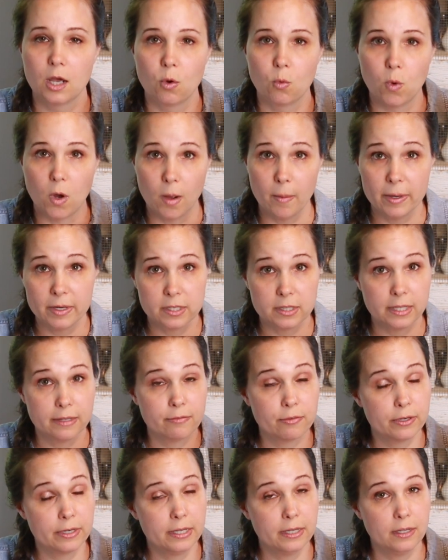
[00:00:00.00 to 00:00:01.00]
Walmart
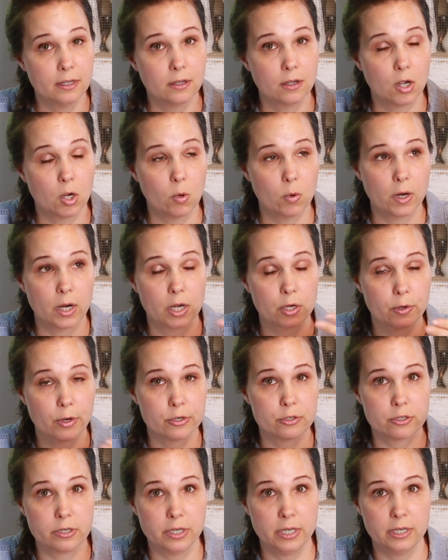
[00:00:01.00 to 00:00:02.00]
delivery, or a
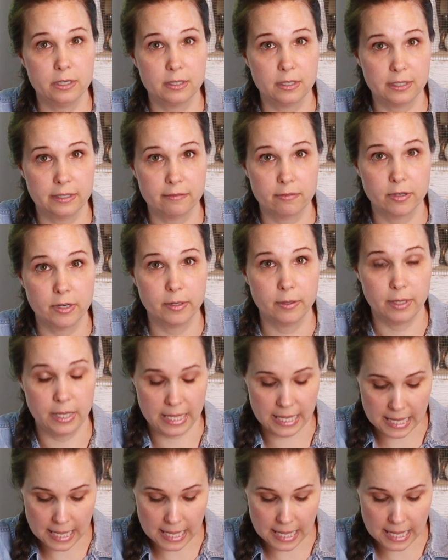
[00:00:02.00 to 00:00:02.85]
grocery delivery